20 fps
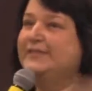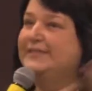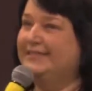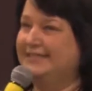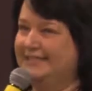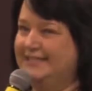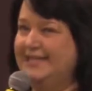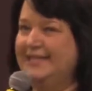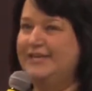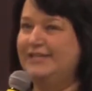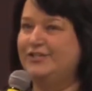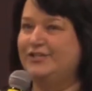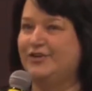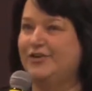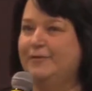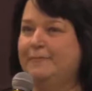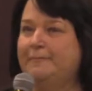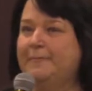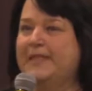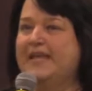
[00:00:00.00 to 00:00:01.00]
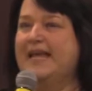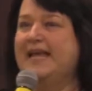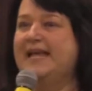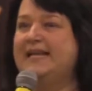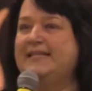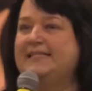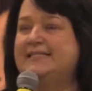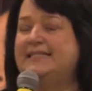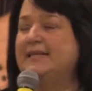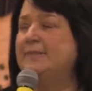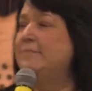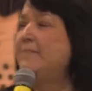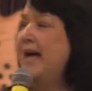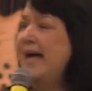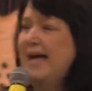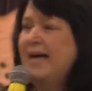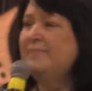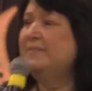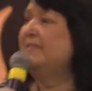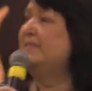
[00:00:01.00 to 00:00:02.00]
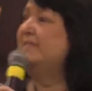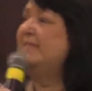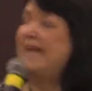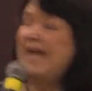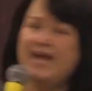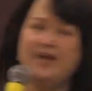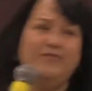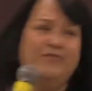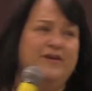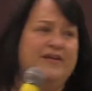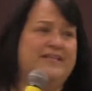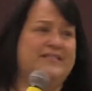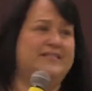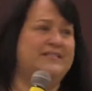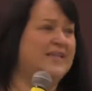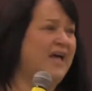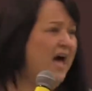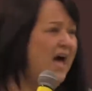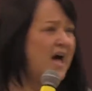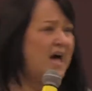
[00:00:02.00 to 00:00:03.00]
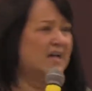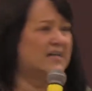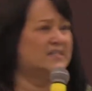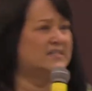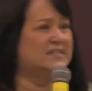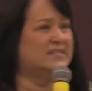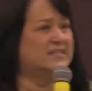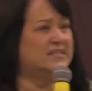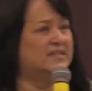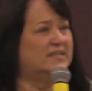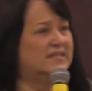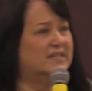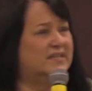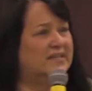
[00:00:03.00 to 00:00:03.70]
He's a teacher. And he said, Mom, integrity sucks.